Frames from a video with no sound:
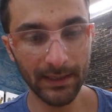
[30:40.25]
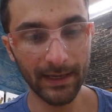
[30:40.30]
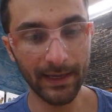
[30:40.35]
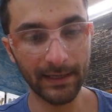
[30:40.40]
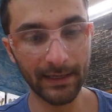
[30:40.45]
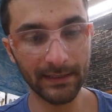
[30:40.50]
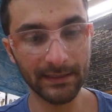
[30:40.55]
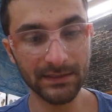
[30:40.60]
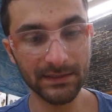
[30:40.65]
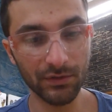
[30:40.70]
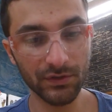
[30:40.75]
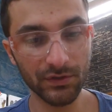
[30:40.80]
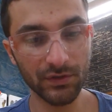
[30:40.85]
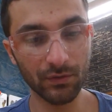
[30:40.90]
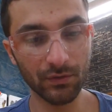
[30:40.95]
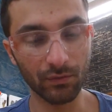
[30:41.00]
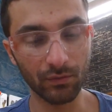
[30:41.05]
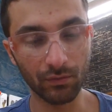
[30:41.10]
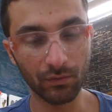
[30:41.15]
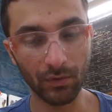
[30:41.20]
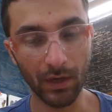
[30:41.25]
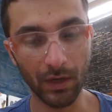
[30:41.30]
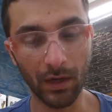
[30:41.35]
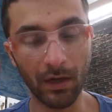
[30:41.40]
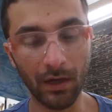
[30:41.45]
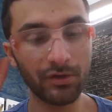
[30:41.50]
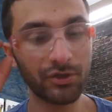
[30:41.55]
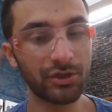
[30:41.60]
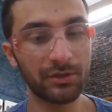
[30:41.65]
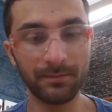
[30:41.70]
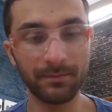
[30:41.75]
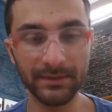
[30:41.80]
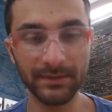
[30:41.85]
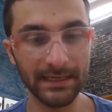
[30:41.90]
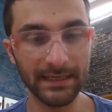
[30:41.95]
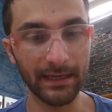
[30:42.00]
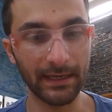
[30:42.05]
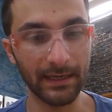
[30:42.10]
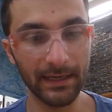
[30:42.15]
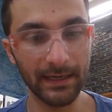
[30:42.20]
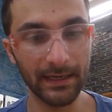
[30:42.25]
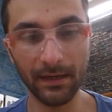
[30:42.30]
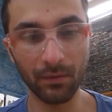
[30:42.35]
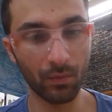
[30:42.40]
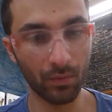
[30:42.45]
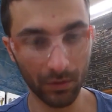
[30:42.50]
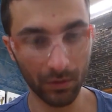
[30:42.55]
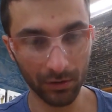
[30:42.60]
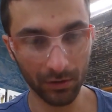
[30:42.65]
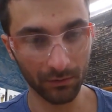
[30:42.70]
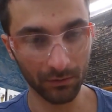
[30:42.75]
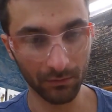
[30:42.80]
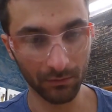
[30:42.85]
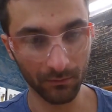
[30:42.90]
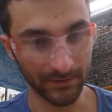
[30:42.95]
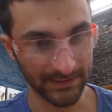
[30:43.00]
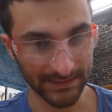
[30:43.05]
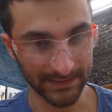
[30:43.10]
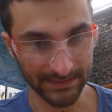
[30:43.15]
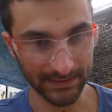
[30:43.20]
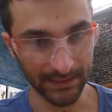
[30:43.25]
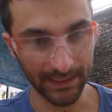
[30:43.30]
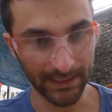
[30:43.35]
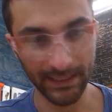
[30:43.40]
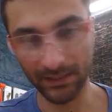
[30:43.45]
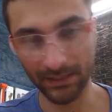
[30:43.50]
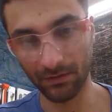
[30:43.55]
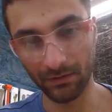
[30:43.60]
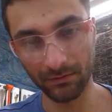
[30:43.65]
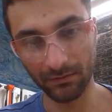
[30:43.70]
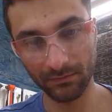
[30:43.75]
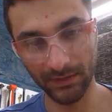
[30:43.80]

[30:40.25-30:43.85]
And it's also 100% not water resistant at all.